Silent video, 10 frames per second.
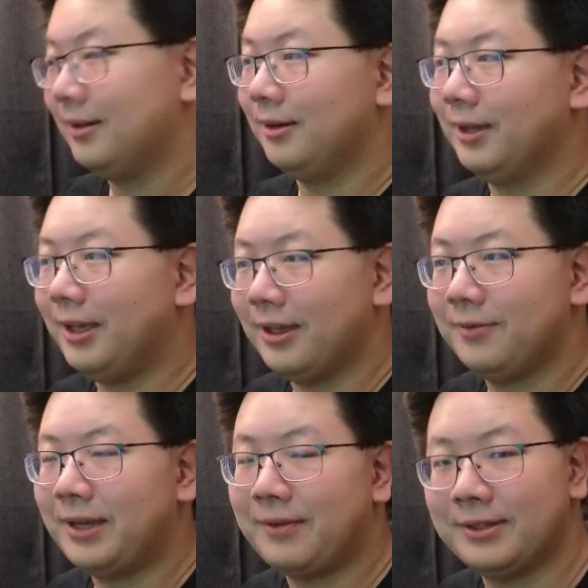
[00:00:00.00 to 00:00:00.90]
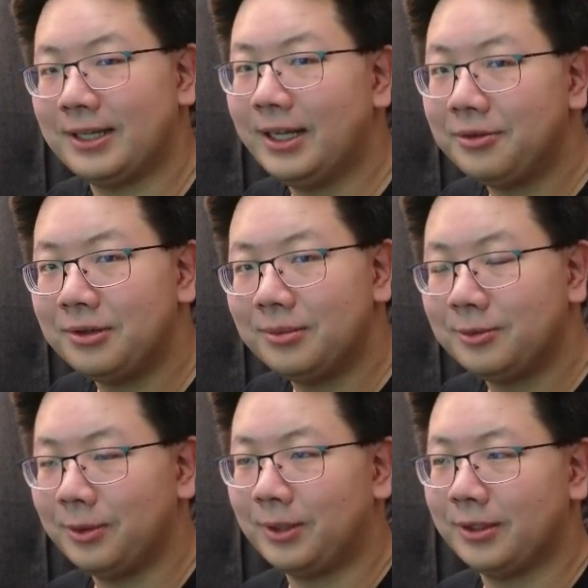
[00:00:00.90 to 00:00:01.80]
Okay, if we have a tiny room,
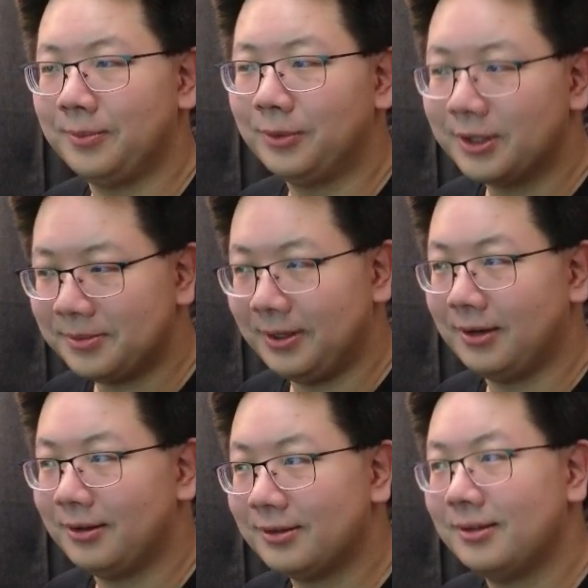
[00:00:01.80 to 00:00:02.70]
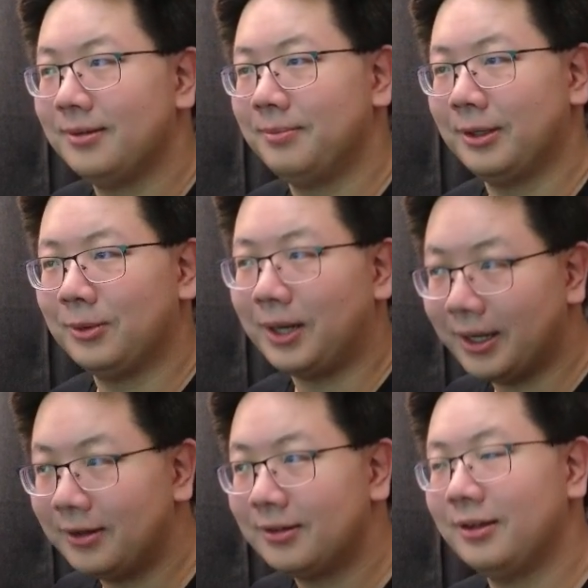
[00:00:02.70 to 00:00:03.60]
we want more speakers, but
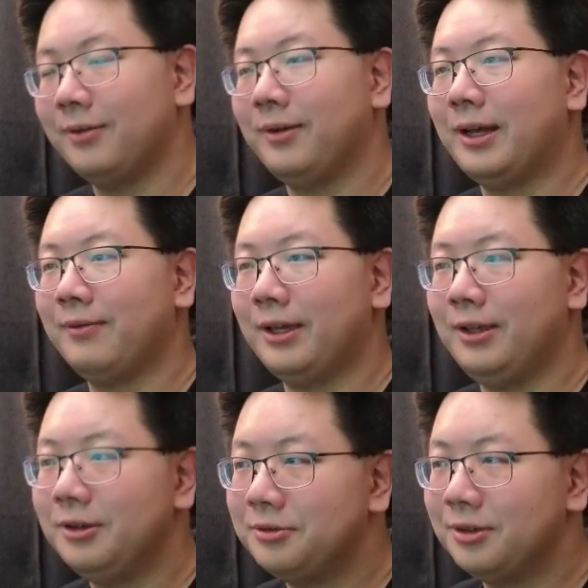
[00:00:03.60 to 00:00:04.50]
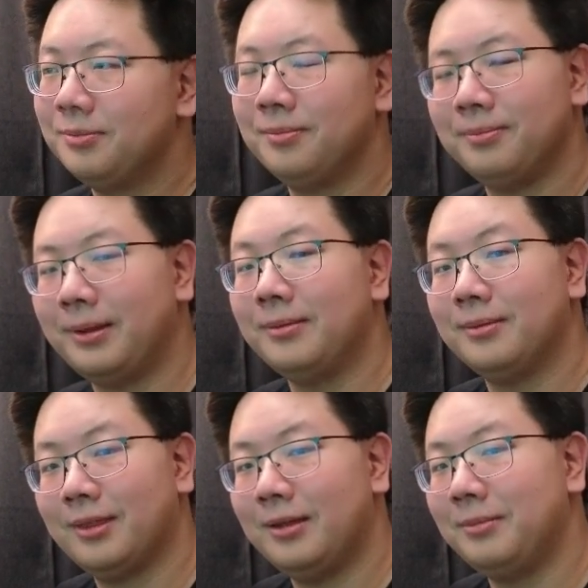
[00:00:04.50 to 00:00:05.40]
quieter. If we have a huge room,
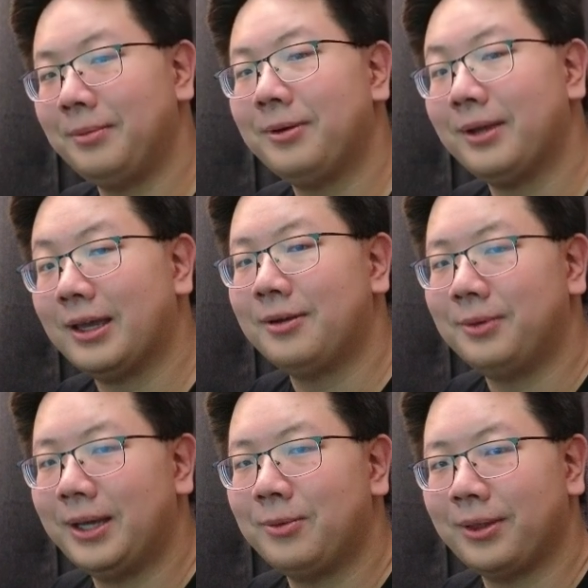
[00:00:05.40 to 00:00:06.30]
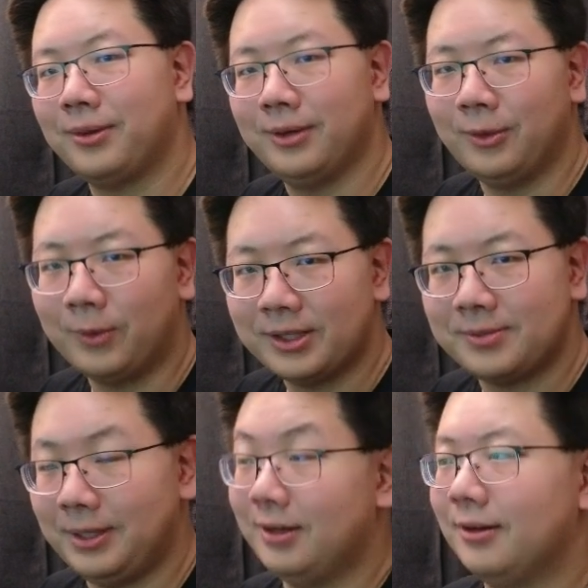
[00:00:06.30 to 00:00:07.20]
then maybe we can get away with only 1
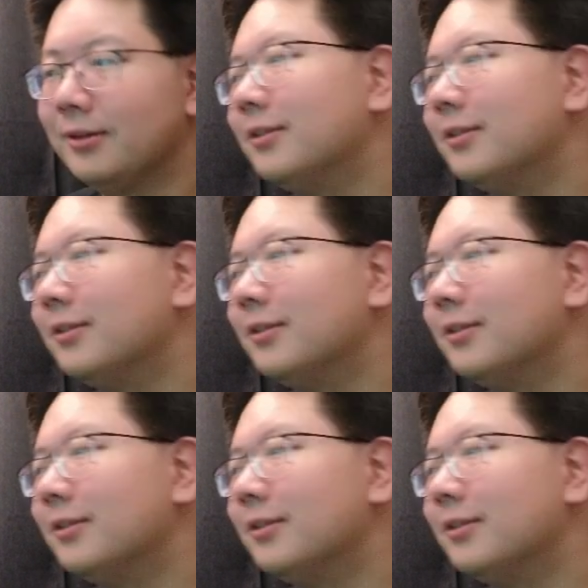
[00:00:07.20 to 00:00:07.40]
speaker.